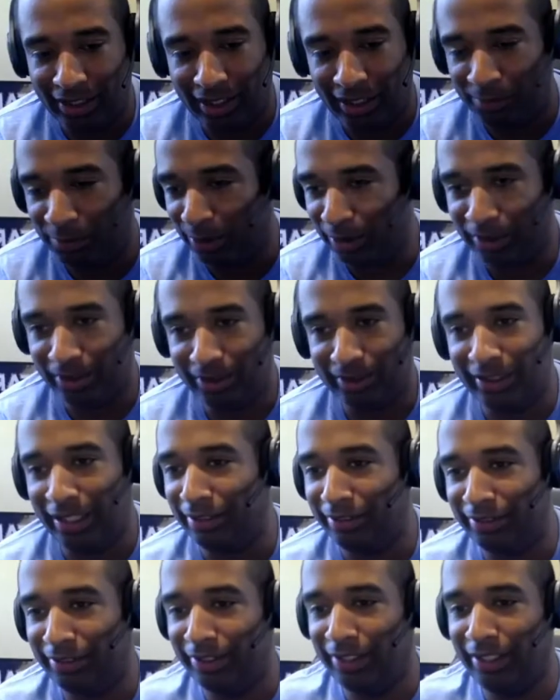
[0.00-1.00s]
mean,
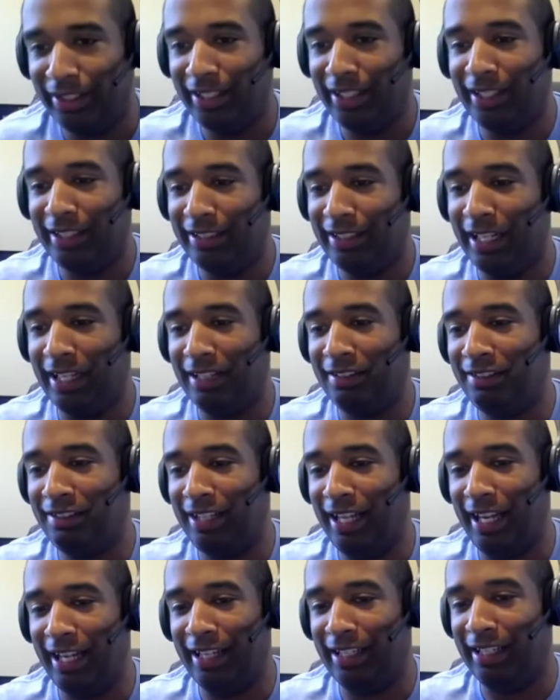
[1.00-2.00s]
that's
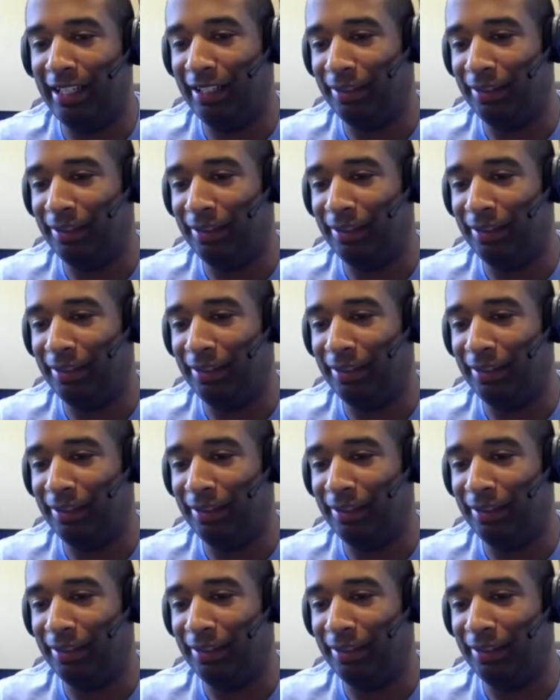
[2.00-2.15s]
that. And,